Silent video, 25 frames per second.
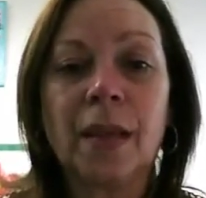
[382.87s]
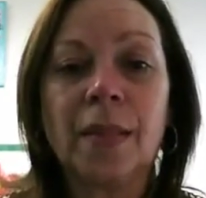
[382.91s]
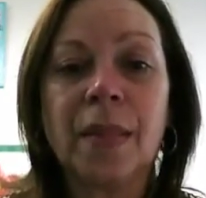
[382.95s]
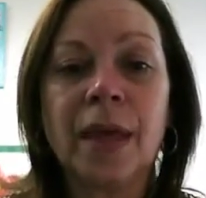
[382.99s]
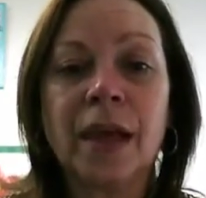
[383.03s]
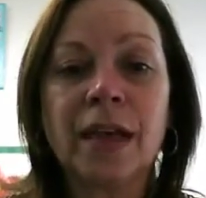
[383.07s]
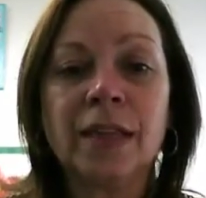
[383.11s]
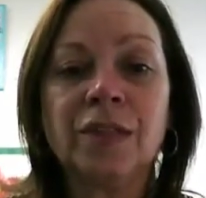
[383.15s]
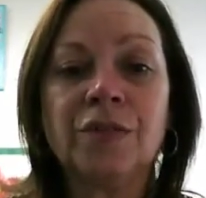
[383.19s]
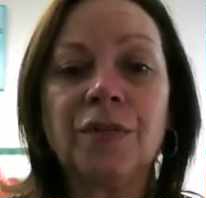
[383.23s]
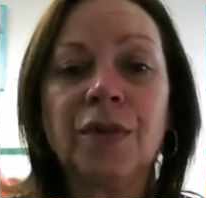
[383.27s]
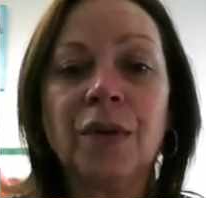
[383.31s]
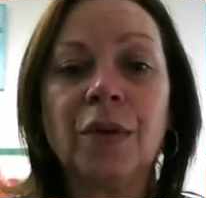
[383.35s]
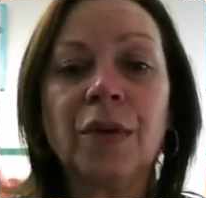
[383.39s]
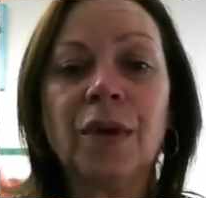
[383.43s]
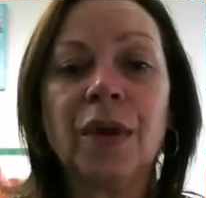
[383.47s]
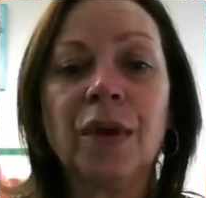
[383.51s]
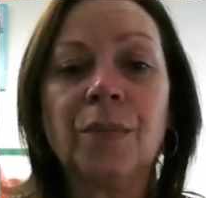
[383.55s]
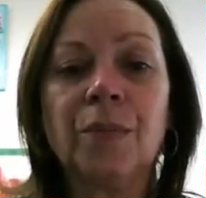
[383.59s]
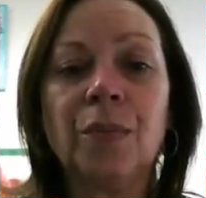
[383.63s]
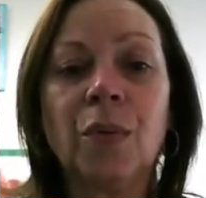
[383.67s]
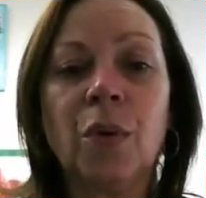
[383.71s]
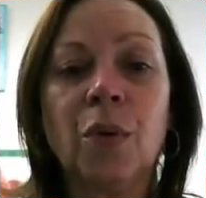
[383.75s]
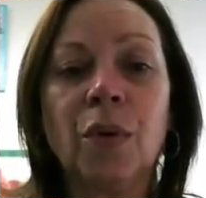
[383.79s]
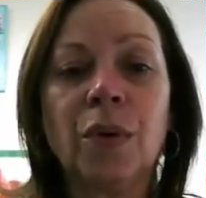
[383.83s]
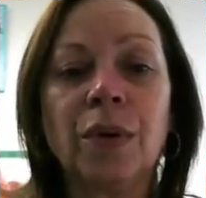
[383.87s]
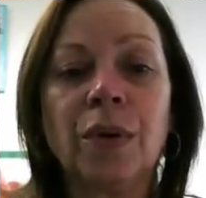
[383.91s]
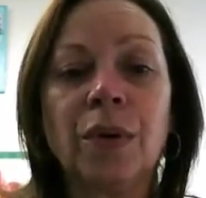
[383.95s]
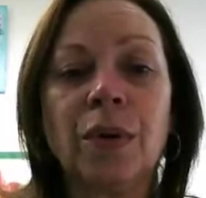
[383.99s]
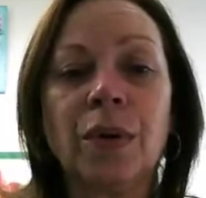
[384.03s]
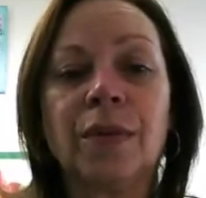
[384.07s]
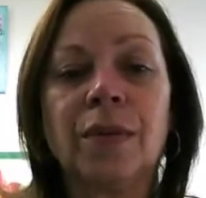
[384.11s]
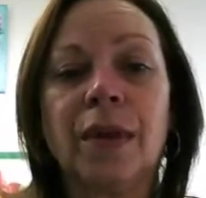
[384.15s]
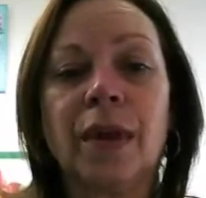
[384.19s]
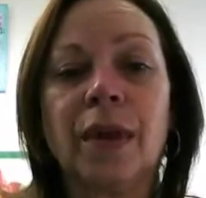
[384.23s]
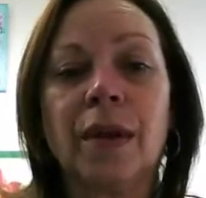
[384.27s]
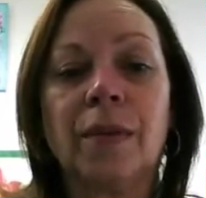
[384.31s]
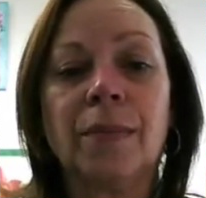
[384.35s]
That's very important
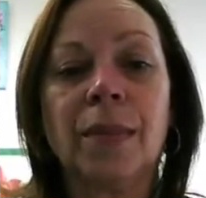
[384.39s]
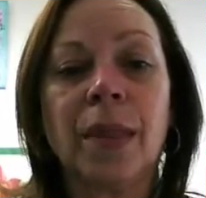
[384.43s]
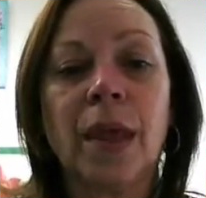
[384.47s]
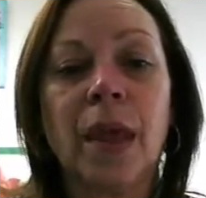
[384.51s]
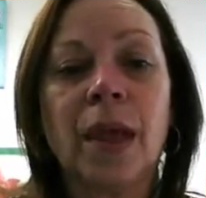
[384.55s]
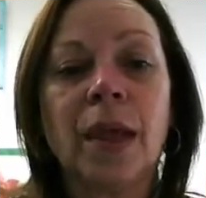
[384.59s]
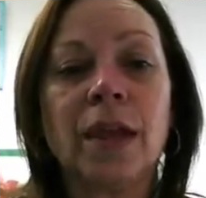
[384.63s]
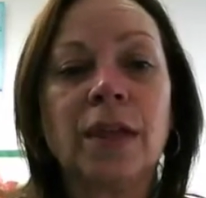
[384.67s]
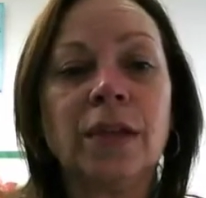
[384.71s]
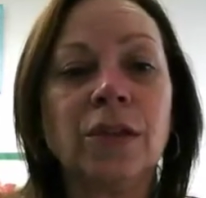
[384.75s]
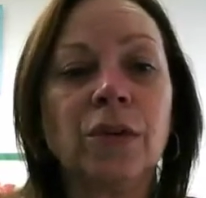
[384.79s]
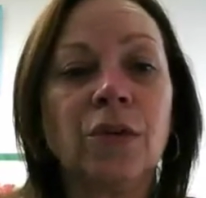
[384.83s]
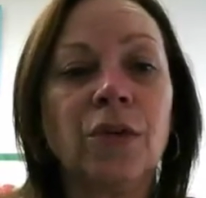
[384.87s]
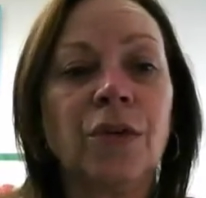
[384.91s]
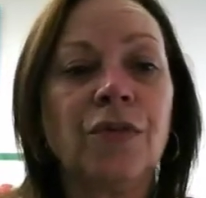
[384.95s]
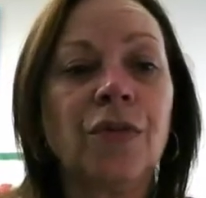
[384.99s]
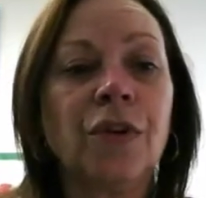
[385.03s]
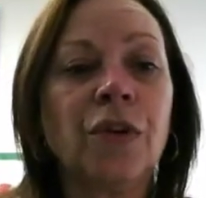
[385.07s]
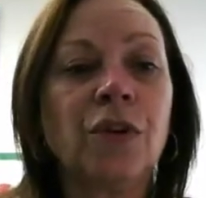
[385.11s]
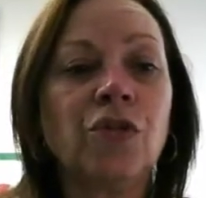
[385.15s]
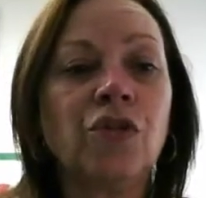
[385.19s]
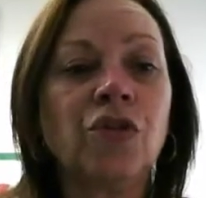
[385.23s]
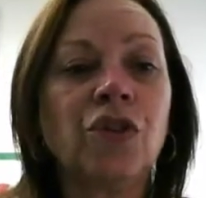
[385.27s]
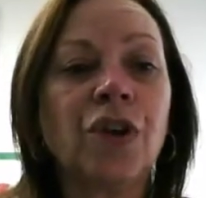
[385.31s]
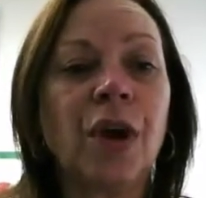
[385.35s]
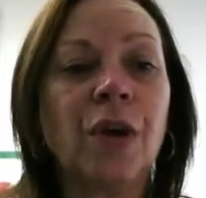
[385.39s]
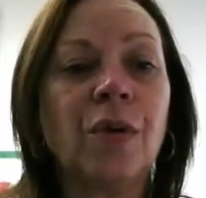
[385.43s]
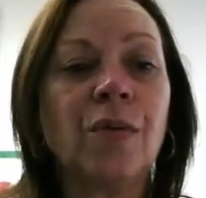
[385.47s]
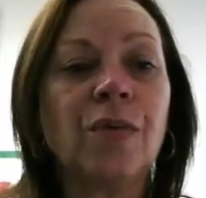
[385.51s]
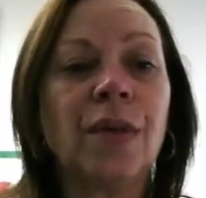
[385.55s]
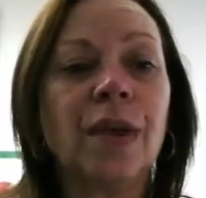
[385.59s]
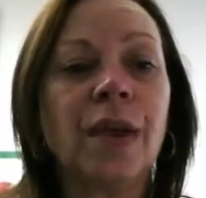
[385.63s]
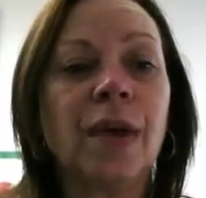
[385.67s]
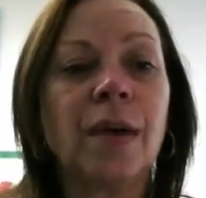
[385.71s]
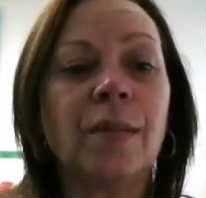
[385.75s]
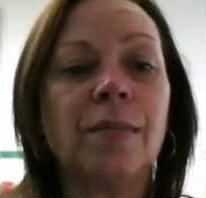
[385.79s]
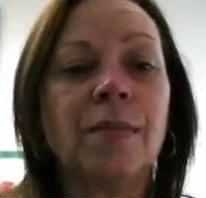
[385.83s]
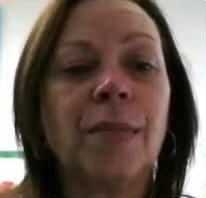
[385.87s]
to them. So if you show
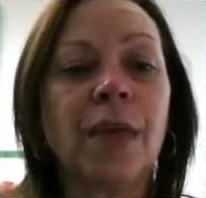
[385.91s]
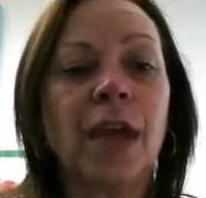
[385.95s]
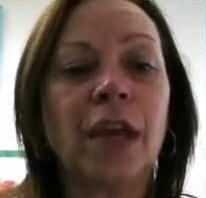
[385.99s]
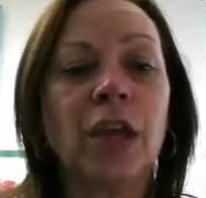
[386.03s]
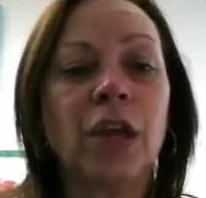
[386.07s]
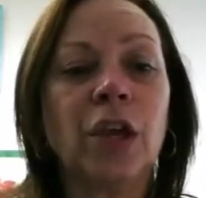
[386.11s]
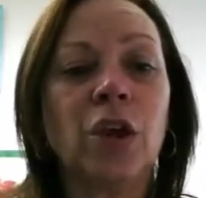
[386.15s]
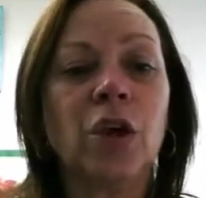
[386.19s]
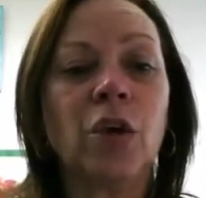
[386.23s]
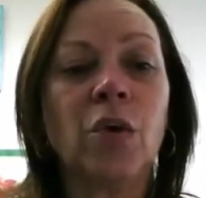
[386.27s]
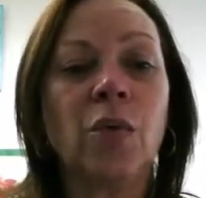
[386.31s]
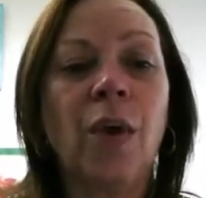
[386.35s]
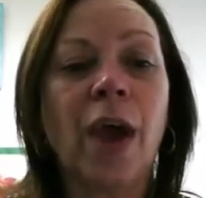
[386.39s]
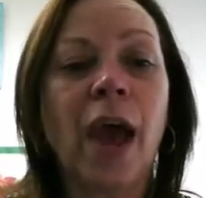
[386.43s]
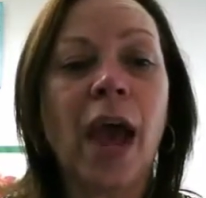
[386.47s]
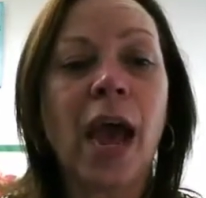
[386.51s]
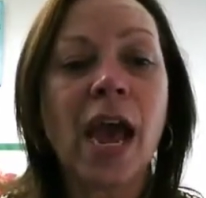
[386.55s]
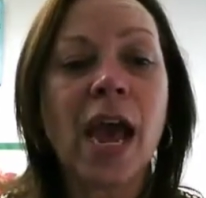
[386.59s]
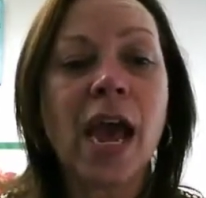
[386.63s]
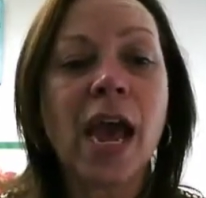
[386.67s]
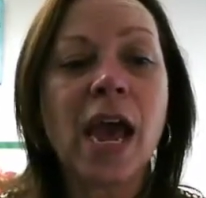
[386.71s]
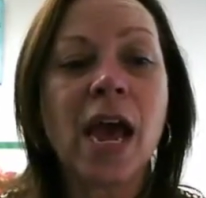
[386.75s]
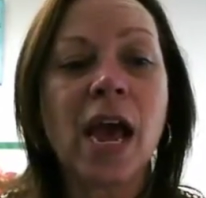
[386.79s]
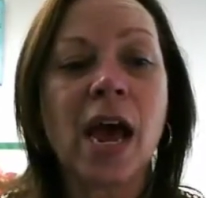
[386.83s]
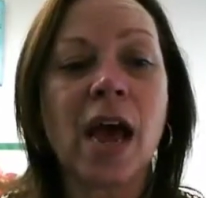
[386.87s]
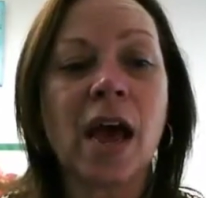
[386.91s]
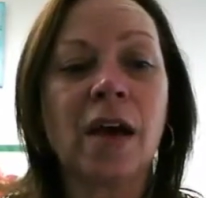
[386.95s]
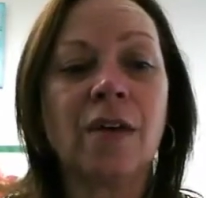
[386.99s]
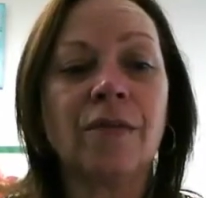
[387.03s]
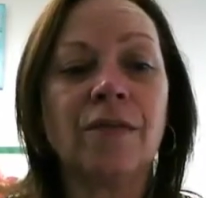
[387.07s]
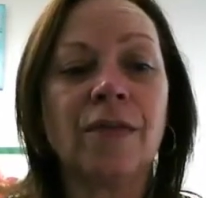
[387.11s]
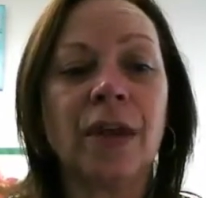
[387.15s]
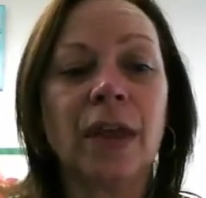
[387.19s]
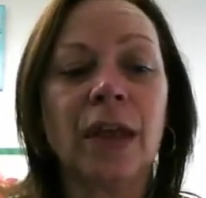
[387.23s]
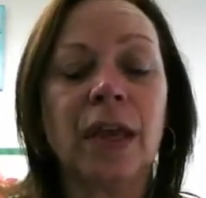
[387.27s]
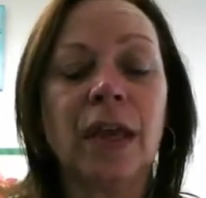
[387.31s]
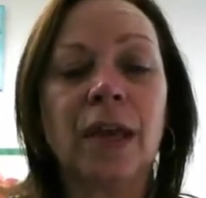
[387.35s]
them that you have